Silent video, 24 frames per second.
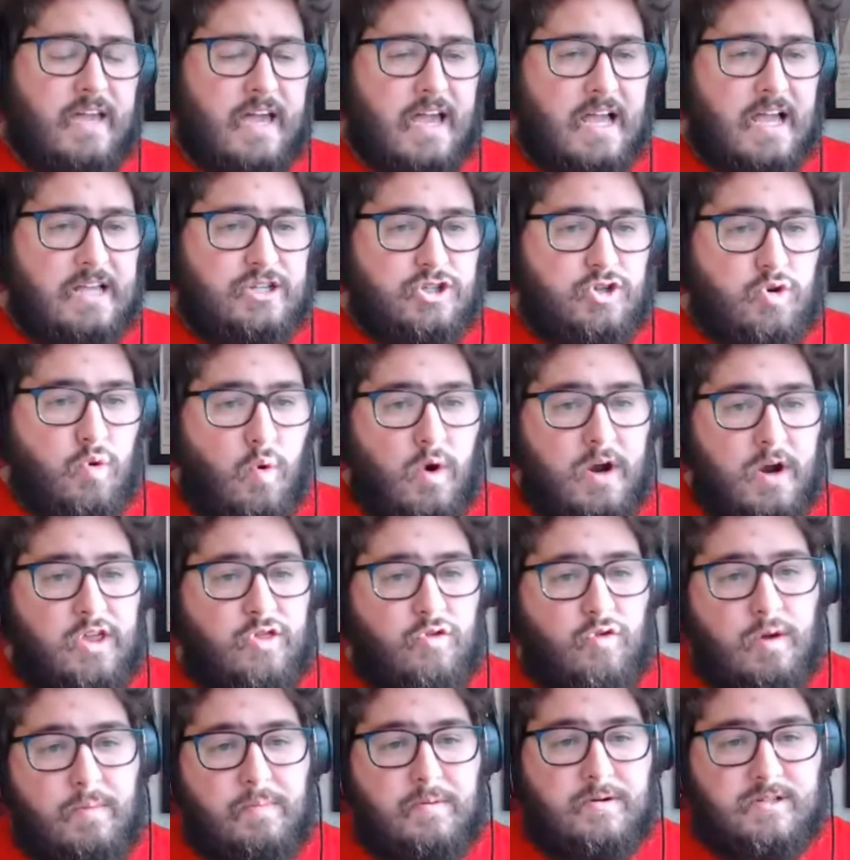it's
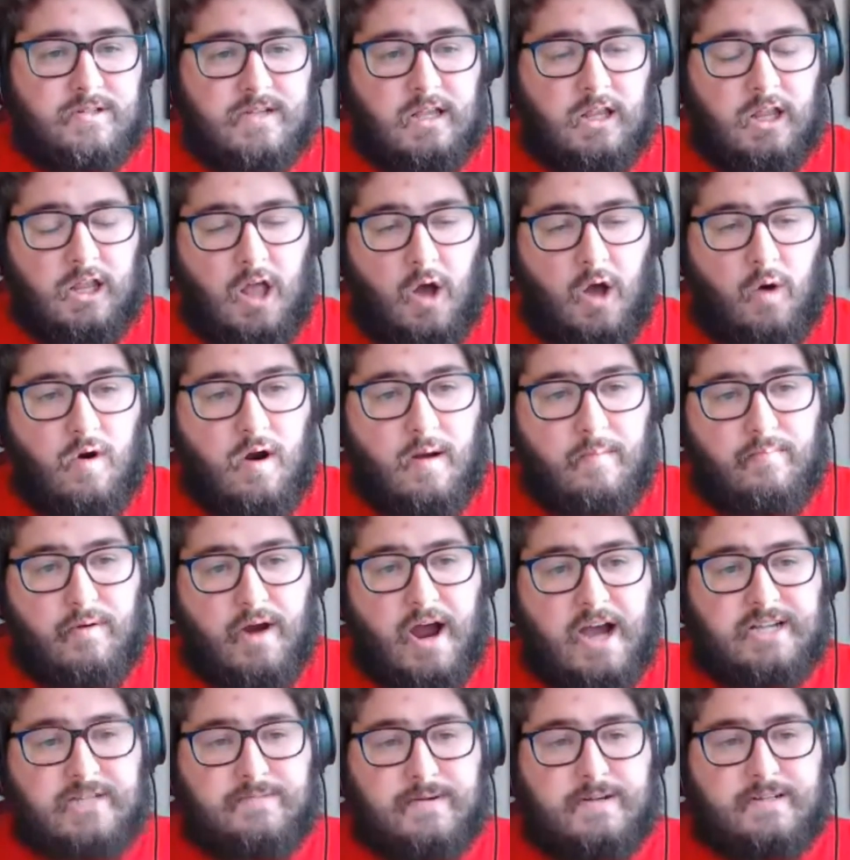23% lower on
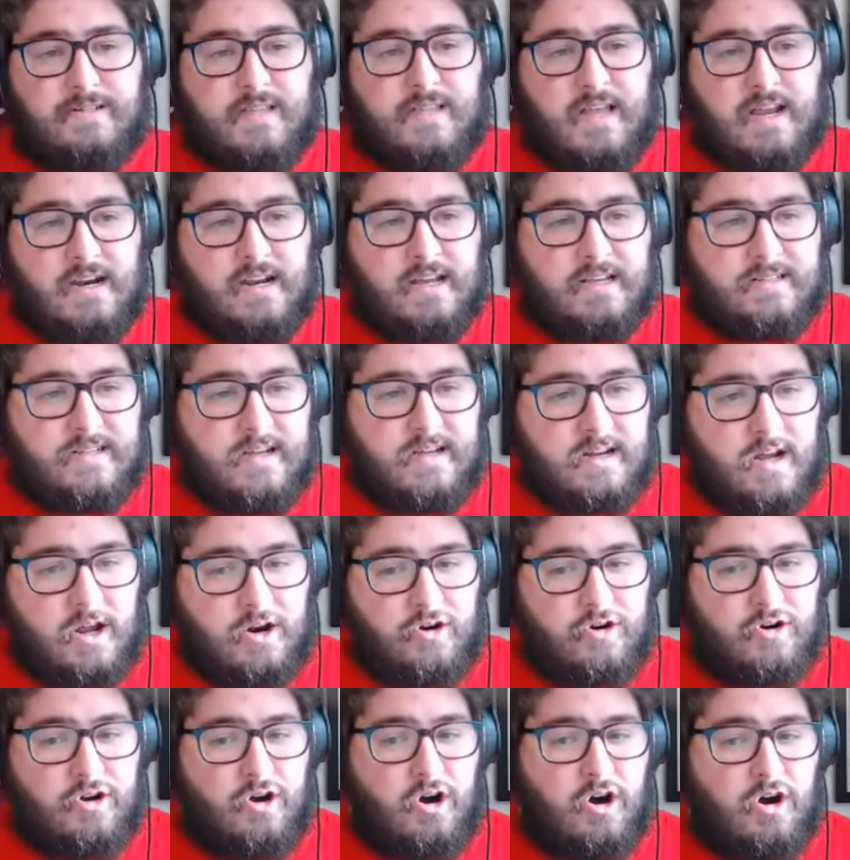PrizePicks than it is on
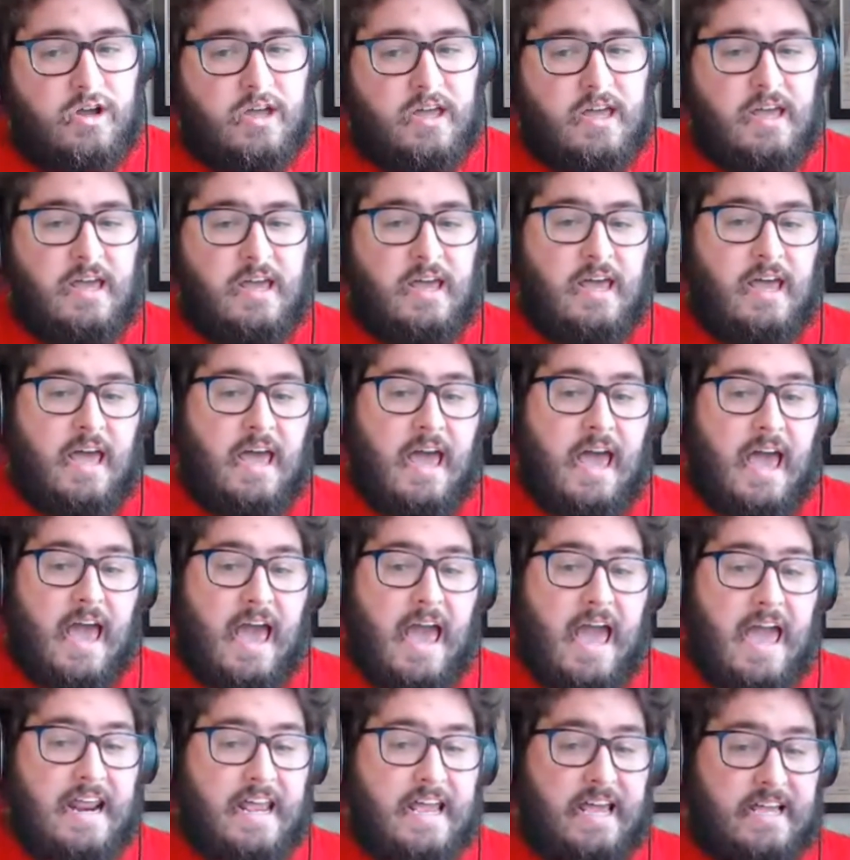Underdog,
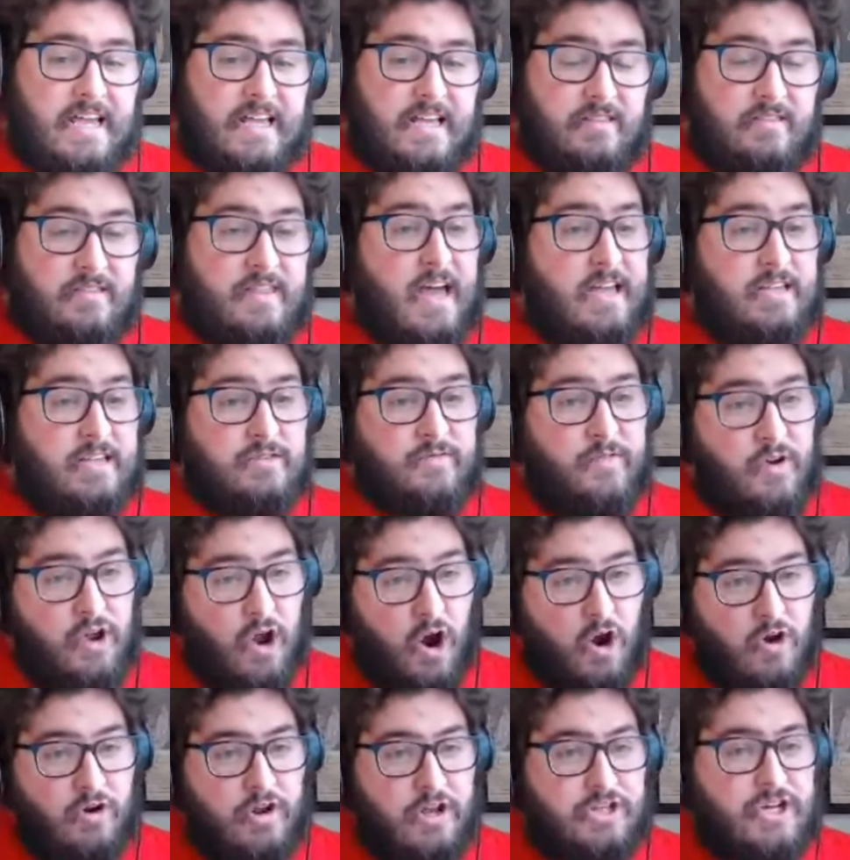and that's for
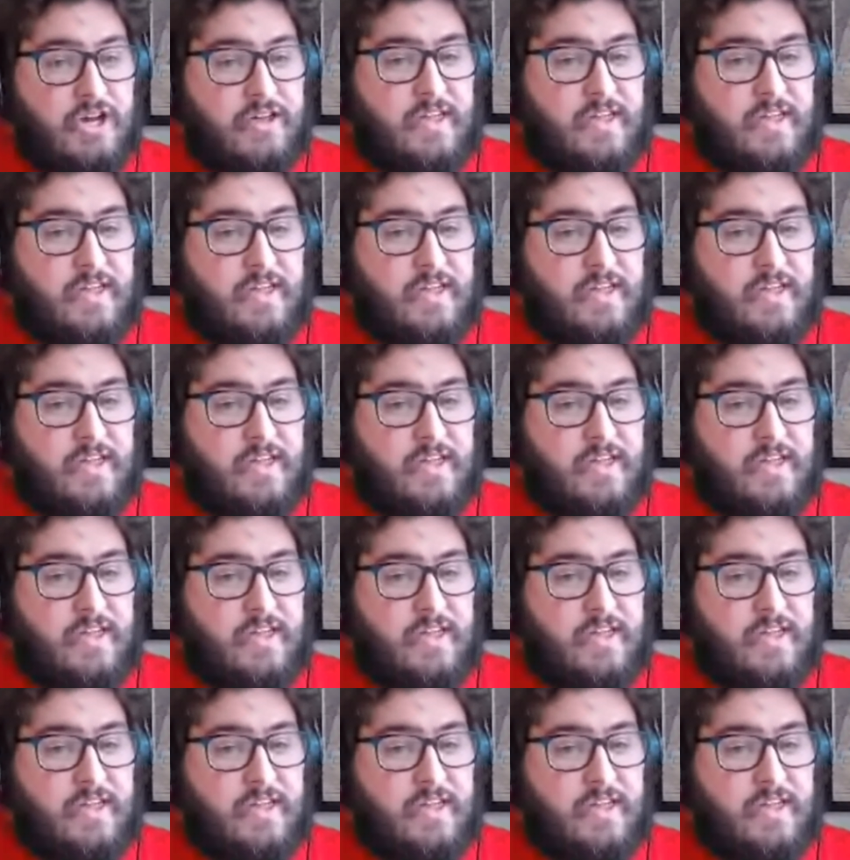yardage.